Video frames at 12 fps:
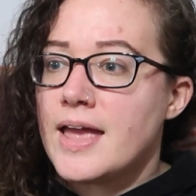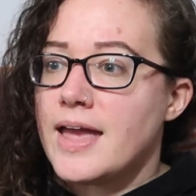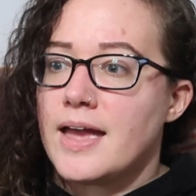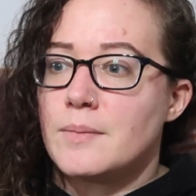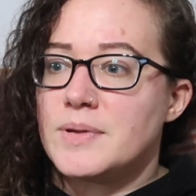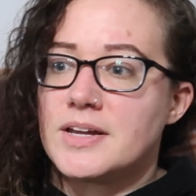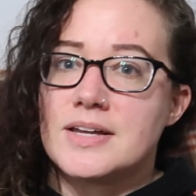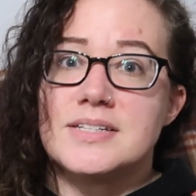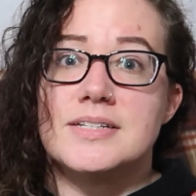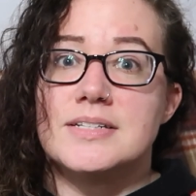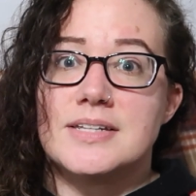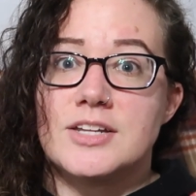and
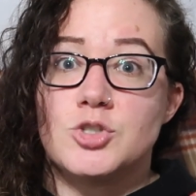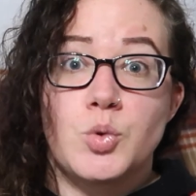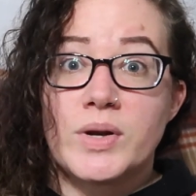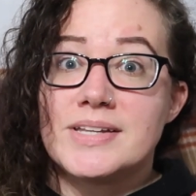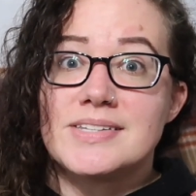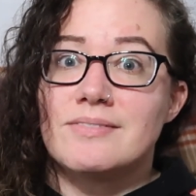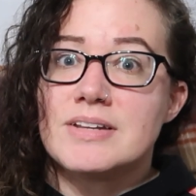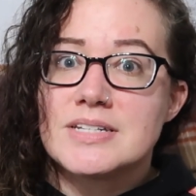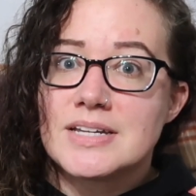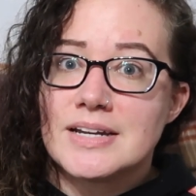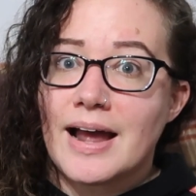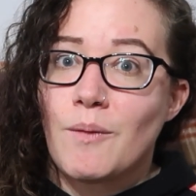because it says
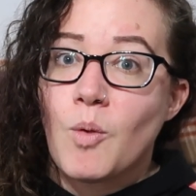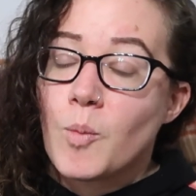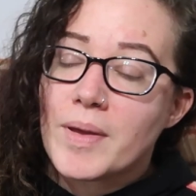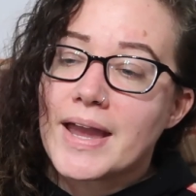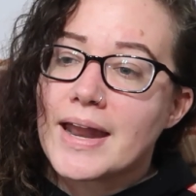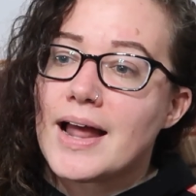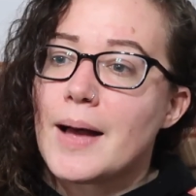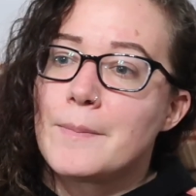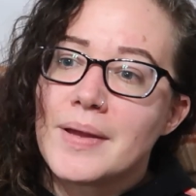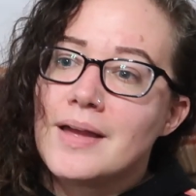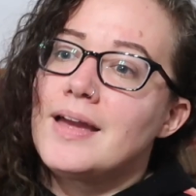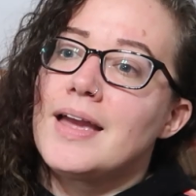2017 I won't pick it
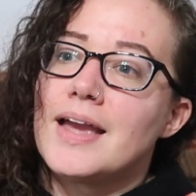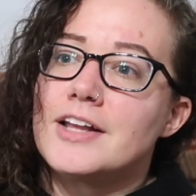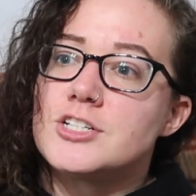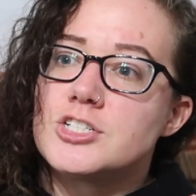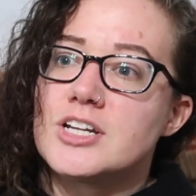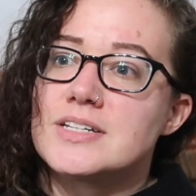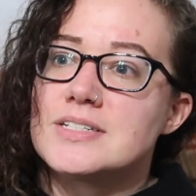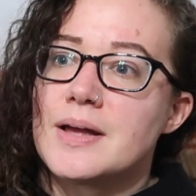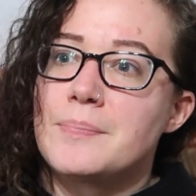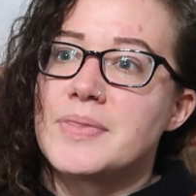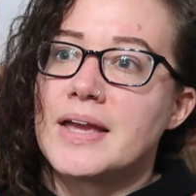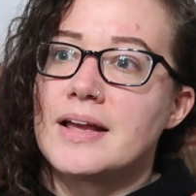up. It's just
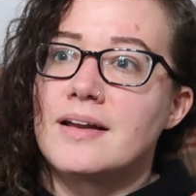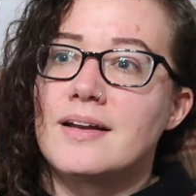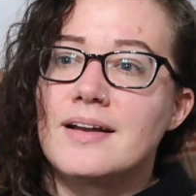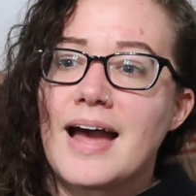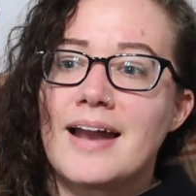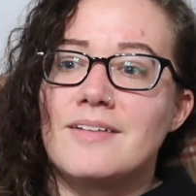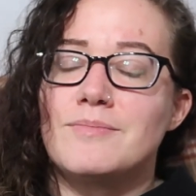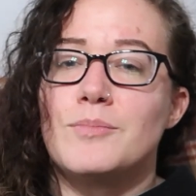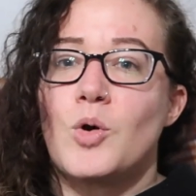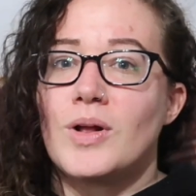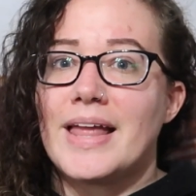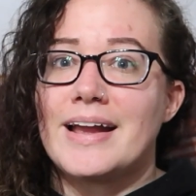something kind of
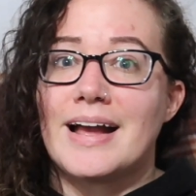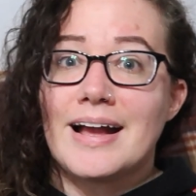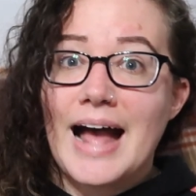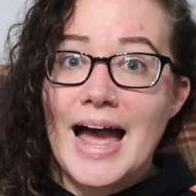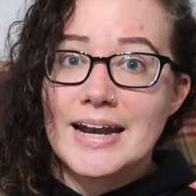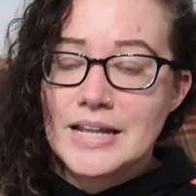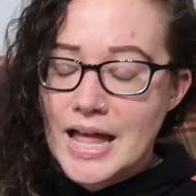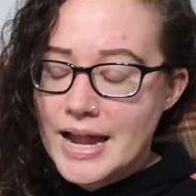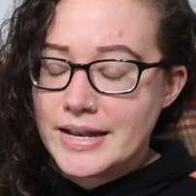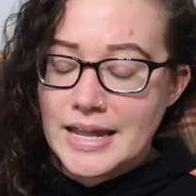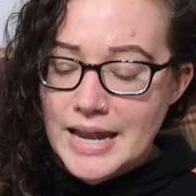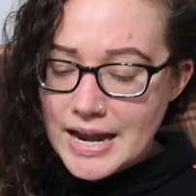more like a
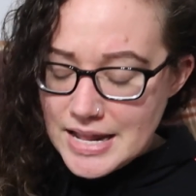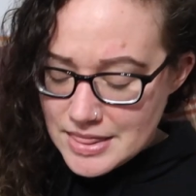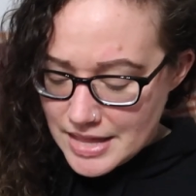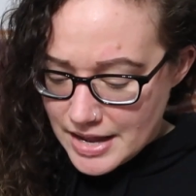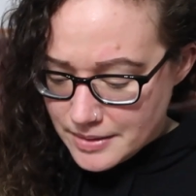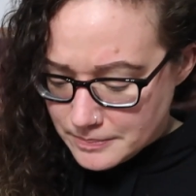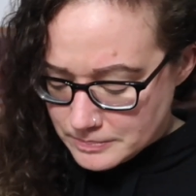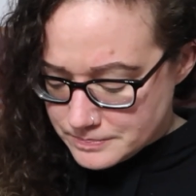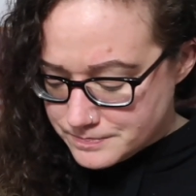guideline than anything.